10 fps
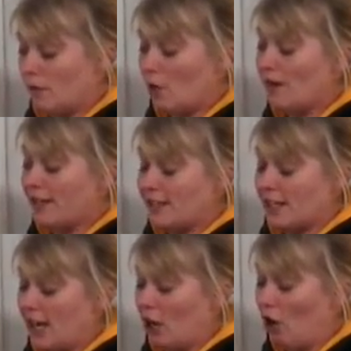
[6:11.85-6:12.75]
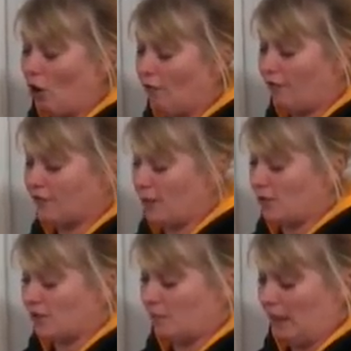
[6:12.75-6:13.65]
are ready to kick off, so
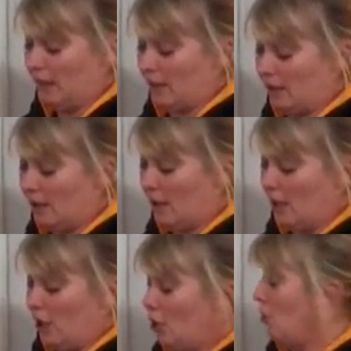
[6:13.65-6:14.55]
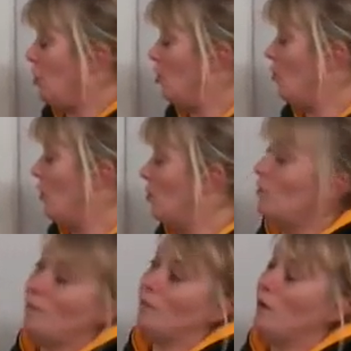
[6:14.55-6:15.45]
to speak, you
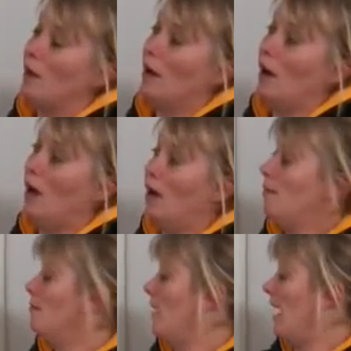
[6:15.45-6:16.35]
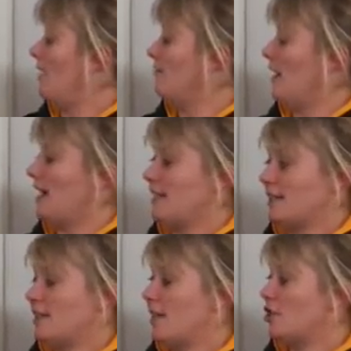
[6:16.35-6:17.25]
will um, have a
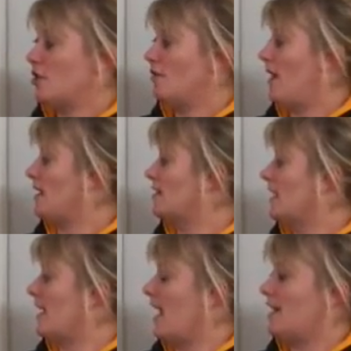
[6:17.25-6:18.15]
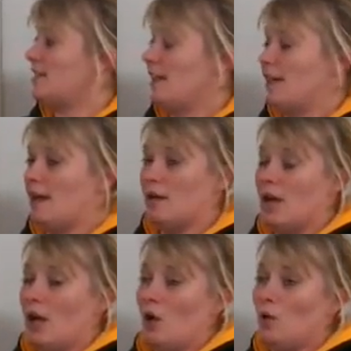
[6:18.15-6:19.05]
destination events and Andy. Now,
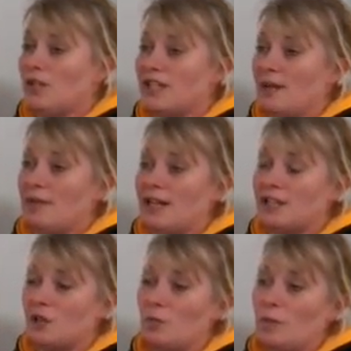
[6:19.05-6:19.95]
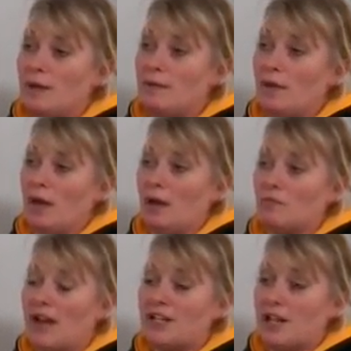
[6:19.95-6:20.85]
all the team leaders will be uh,
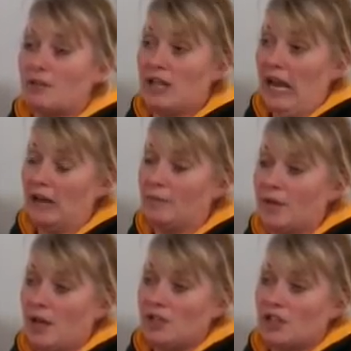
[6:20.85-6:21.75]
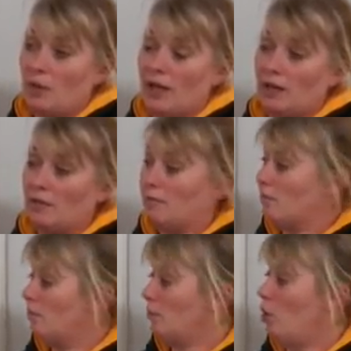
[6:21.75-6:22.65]
radioed up so we can
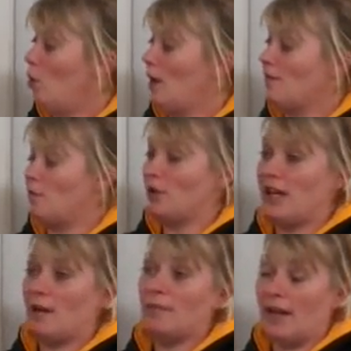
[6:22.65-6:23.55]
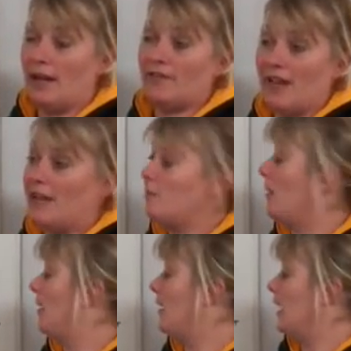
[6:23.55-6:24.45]
call everybody up if need
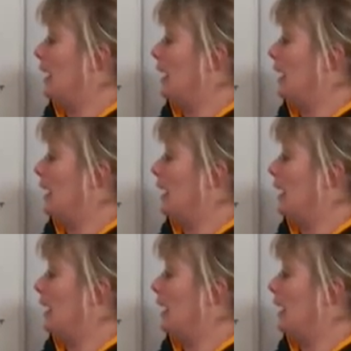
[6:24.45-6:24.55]
be.